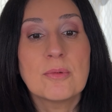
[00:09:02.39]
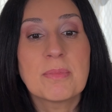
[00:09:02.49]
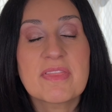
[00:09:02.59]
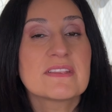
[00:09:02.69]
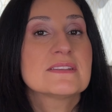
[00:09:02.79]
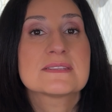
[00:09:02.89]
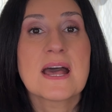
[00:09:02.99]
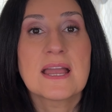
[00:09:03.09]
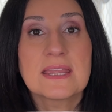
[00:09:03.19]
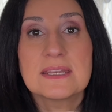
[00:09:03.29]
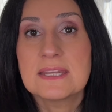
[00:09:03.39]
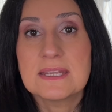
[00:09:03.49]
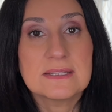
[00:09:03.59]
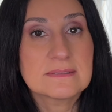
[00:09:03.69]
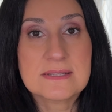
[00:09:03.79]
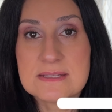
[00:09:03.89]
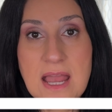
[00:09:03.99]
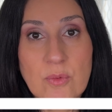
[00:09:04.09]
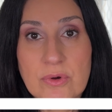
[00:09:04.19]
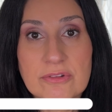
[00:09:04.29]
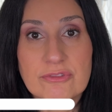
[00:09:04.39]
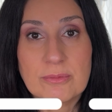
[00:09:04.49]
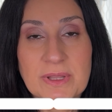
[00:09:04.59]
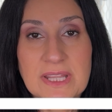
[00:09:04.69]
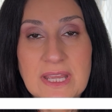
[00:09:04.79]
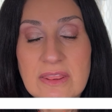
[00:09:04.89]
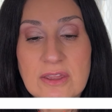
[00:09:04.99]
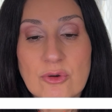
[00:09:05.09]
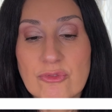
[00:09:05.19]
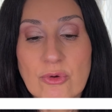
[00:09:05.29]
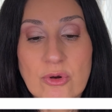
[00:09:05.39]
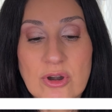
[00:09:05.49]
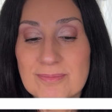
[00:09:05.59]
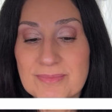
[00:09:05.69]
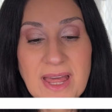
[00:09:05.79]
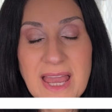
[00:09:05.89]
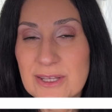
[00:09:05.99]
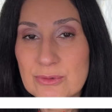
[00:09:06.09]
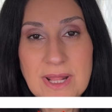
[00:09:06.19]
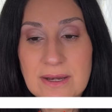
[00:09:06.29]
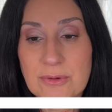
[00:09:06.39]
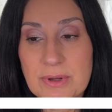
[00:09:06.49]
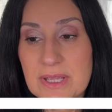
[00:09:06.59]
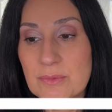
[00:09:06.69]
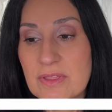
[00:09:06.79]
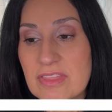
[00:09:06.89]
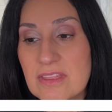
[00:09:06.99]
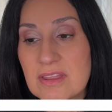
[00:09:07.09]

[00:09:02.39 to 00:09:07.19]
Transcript: but the design does not work for me, and therefore I do not agree with